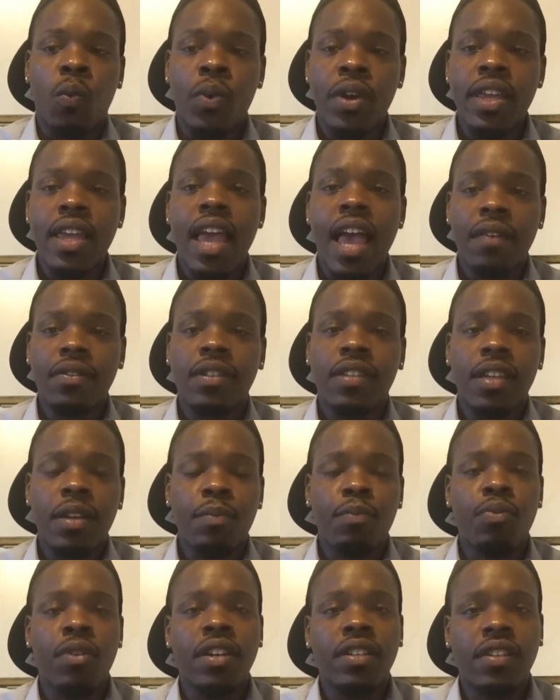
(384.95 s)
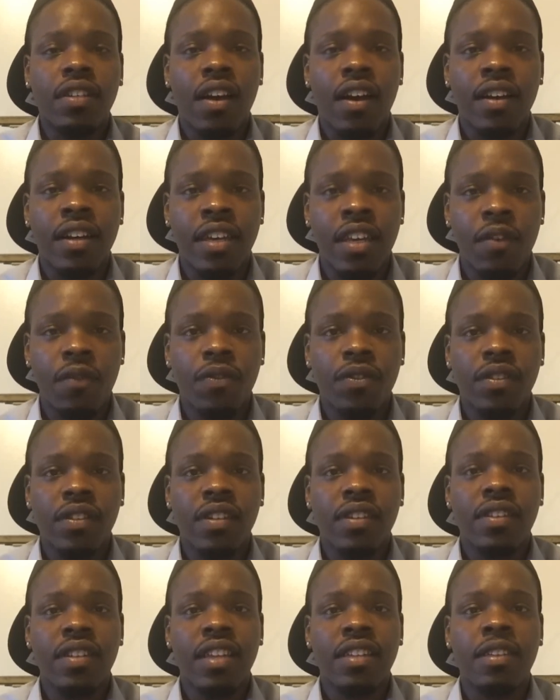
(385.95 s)
We have to embrace our
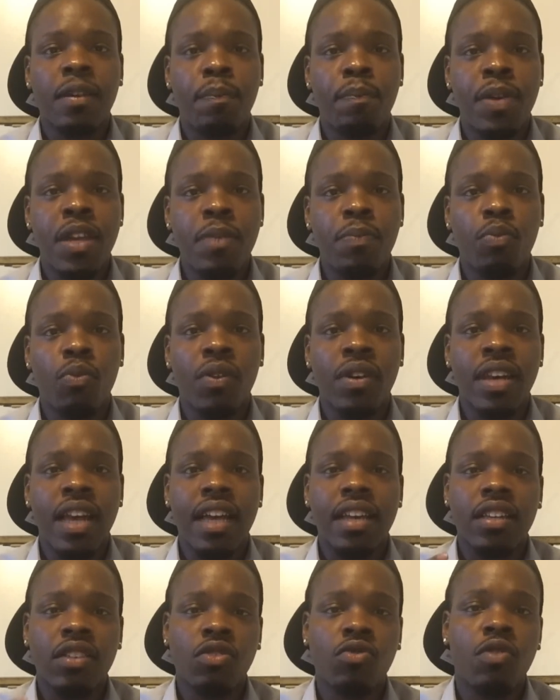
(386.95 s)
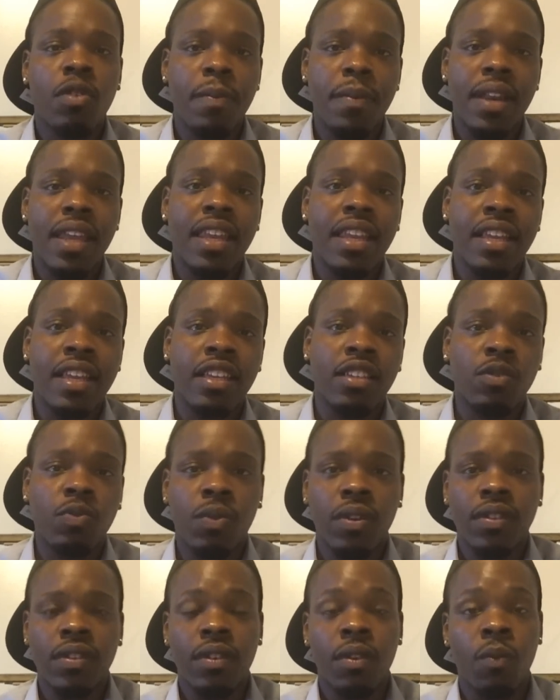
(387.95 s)
differences as a people and not discriminate against
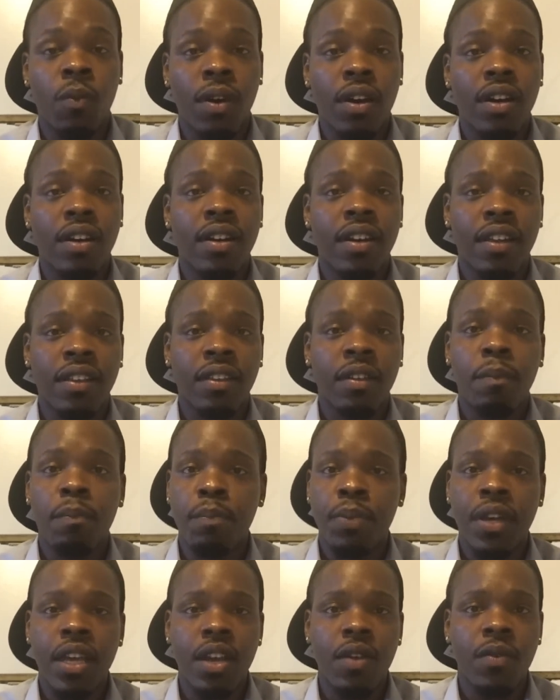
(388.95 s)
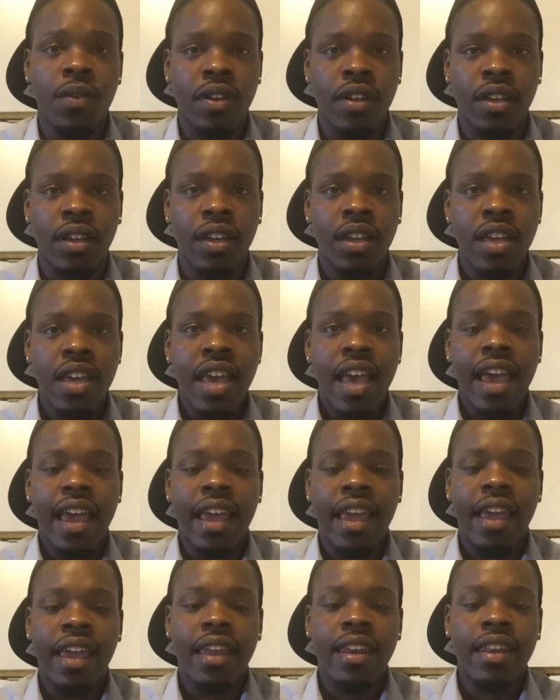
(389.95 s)
one another, period.
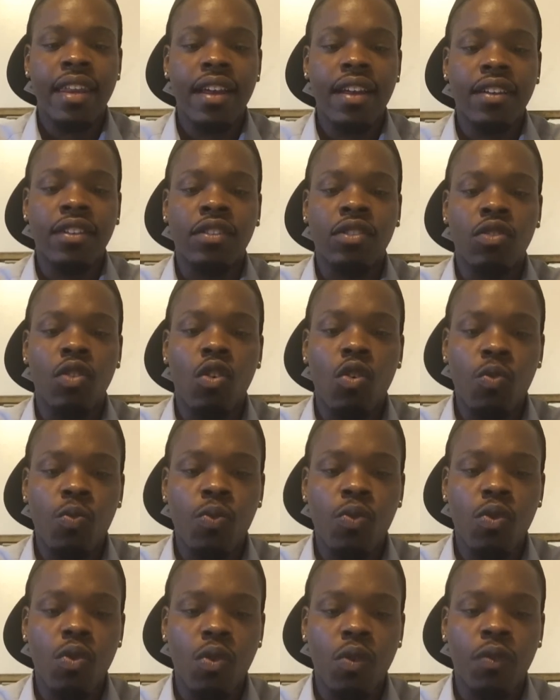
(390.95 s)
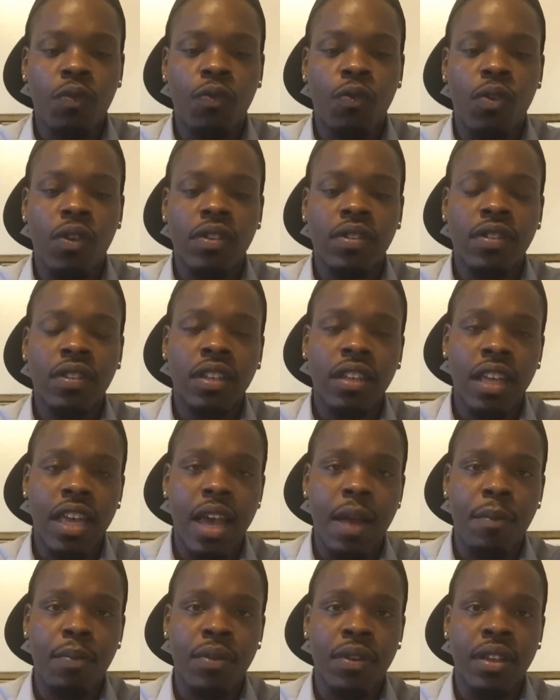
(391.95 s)
And there's no room for a
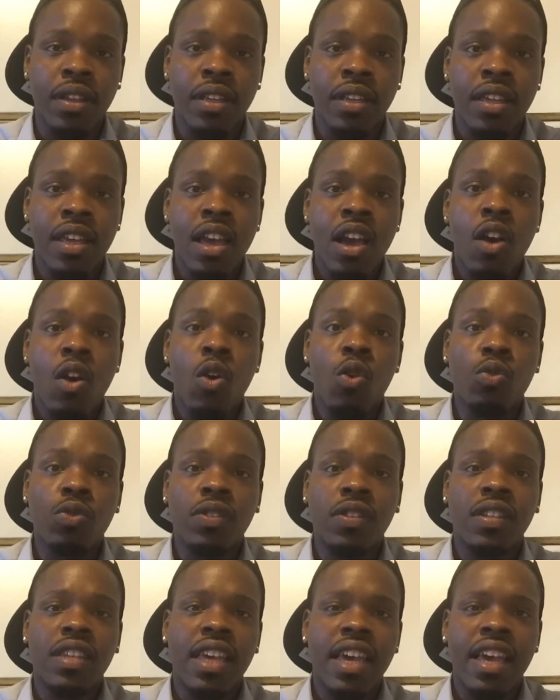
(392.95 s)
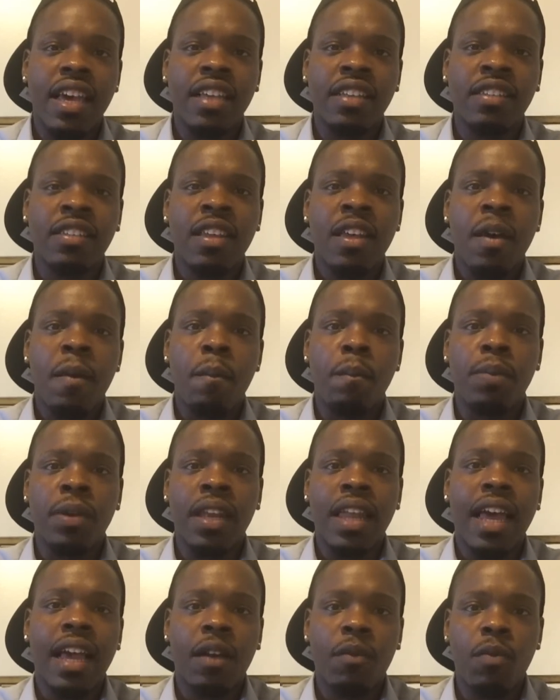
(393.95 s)
celebrity who says
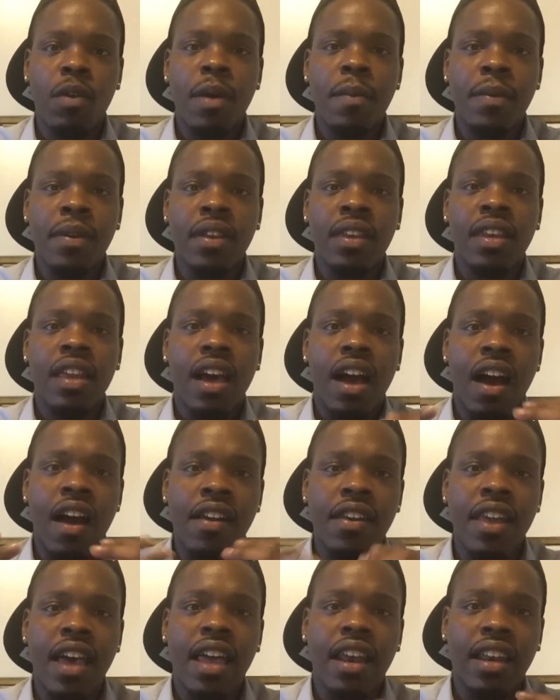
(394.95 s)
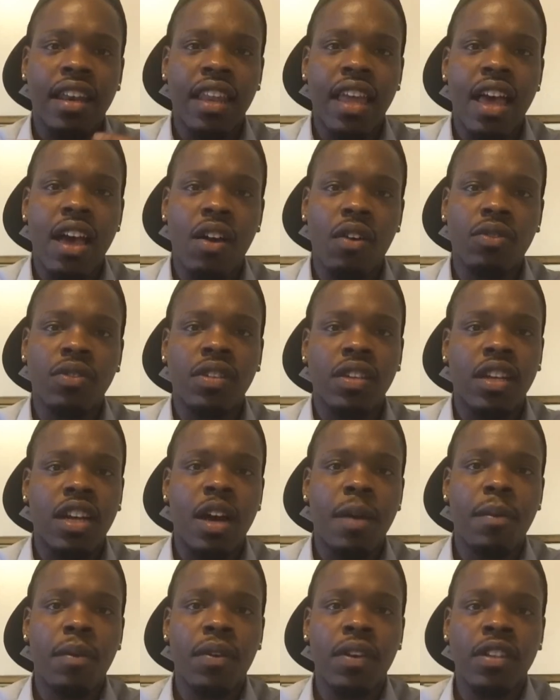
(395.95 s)
black women are not allowed to
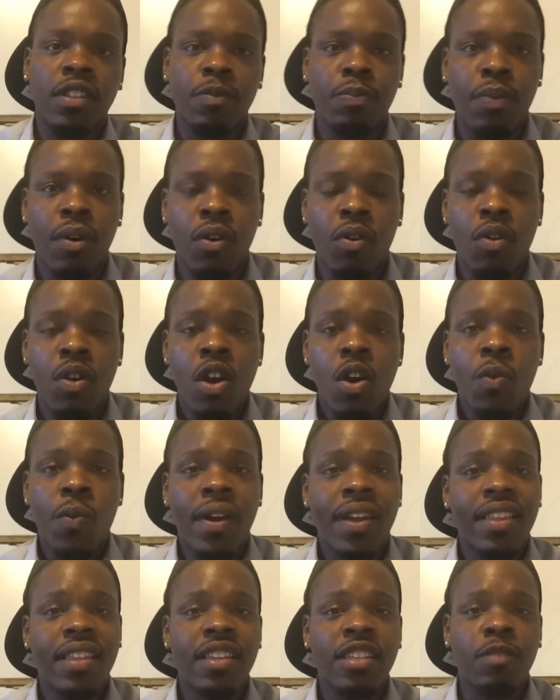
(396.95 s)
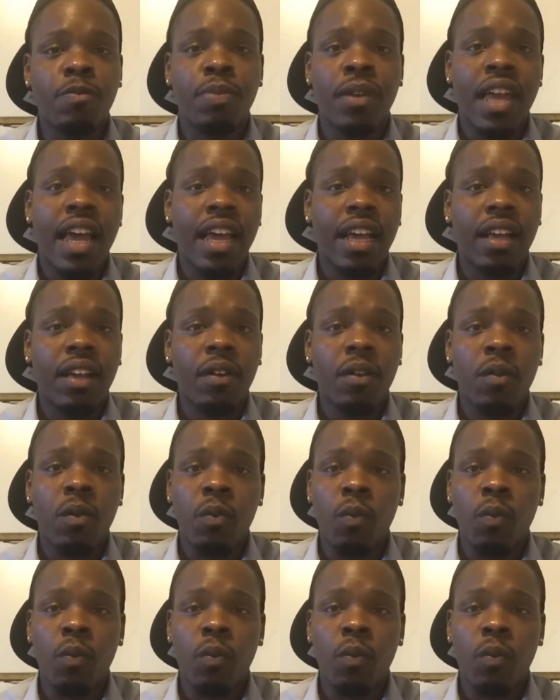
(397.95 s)
come on this boat, whether he's black,